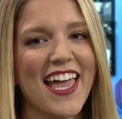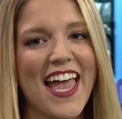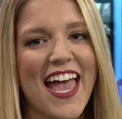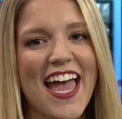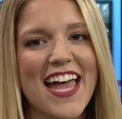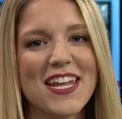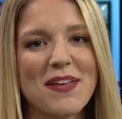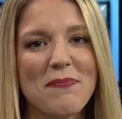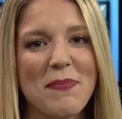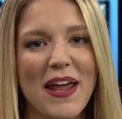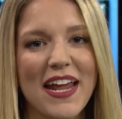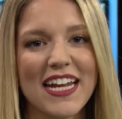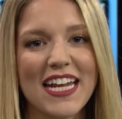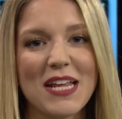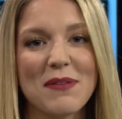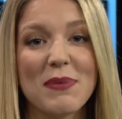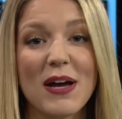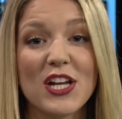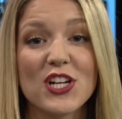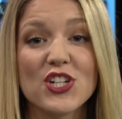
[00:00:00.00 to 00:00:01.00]
And a
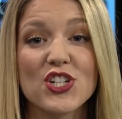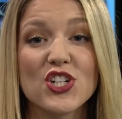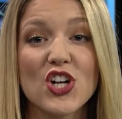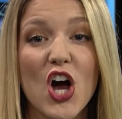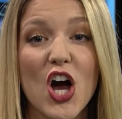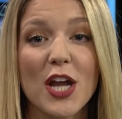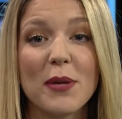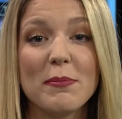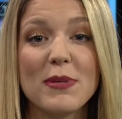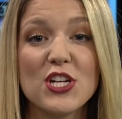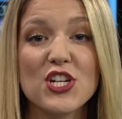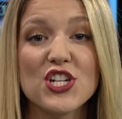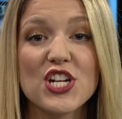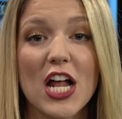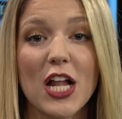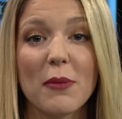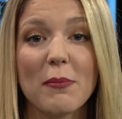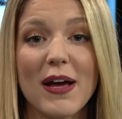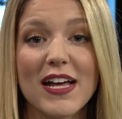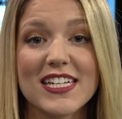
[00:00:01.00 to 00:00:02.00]
painting by
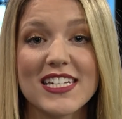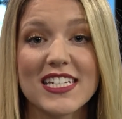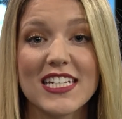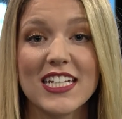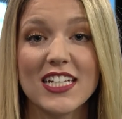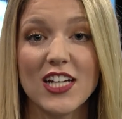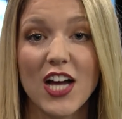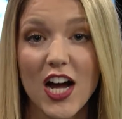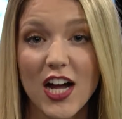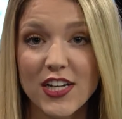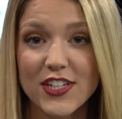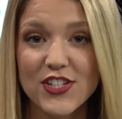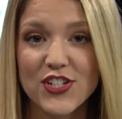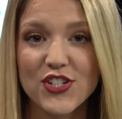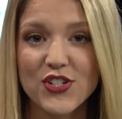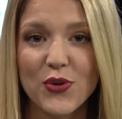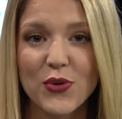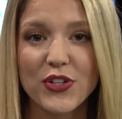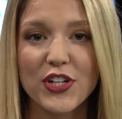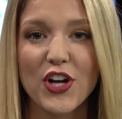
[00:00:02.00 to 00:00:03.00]
Jean-Michel Basquiat
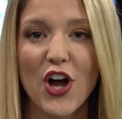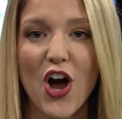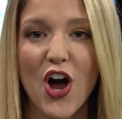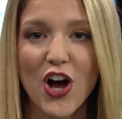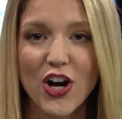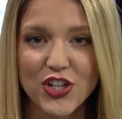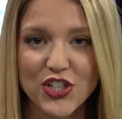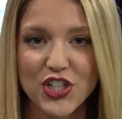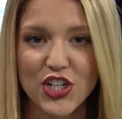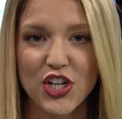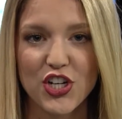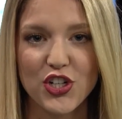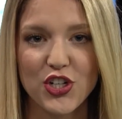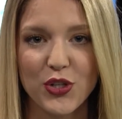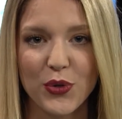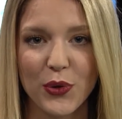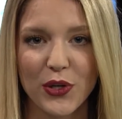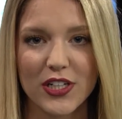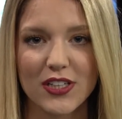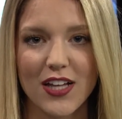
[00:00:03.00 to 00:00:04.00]
sold at auction in New
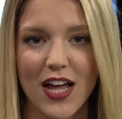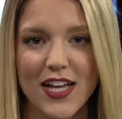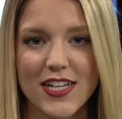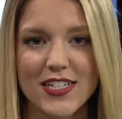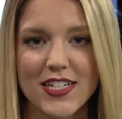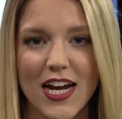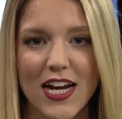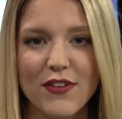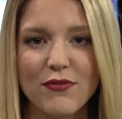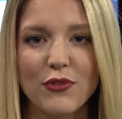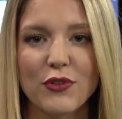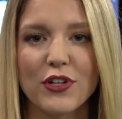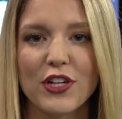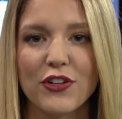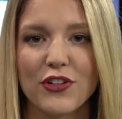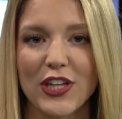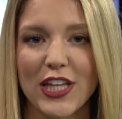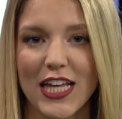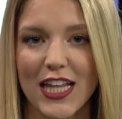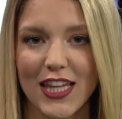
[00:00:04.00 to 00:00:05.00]
York last night for
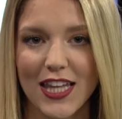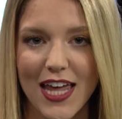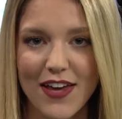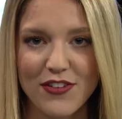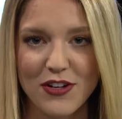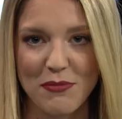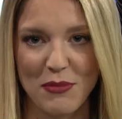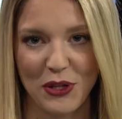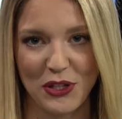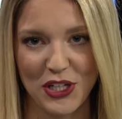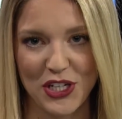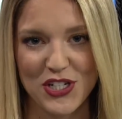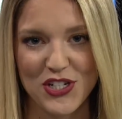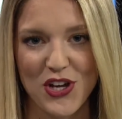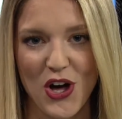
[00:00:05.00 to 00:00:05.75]
nearly $11 million.